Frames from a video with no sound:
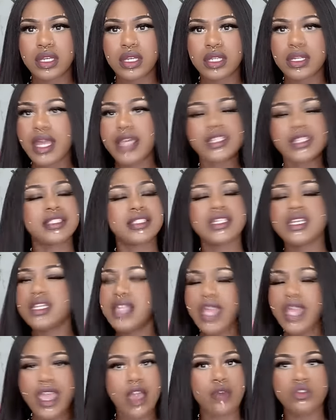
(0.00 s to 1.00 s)
Like, sit
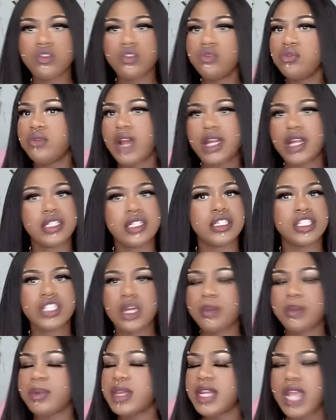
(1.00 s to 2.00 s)
down. You do not need to
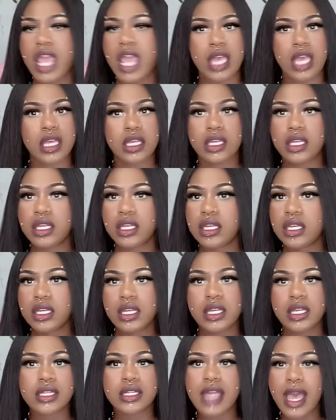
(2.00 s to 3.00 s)
jump in that.
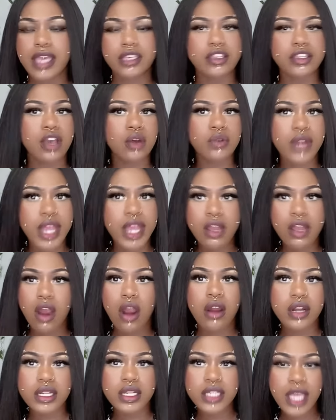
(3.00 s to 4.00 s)
Like, your neck
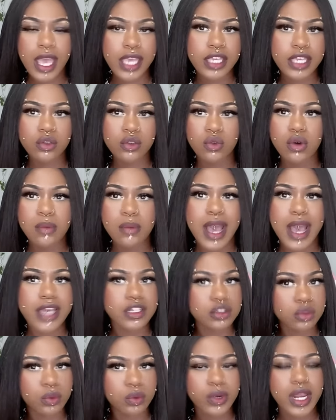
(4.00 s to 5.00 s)
already hanging on by a
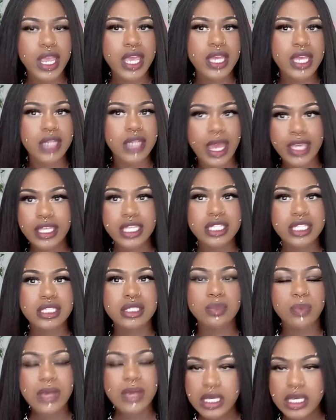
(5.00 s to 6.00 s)
thread. Like,
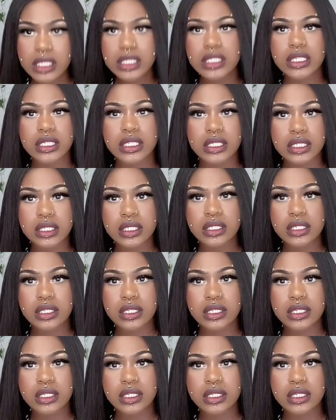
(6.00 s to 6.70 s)
it's peeling.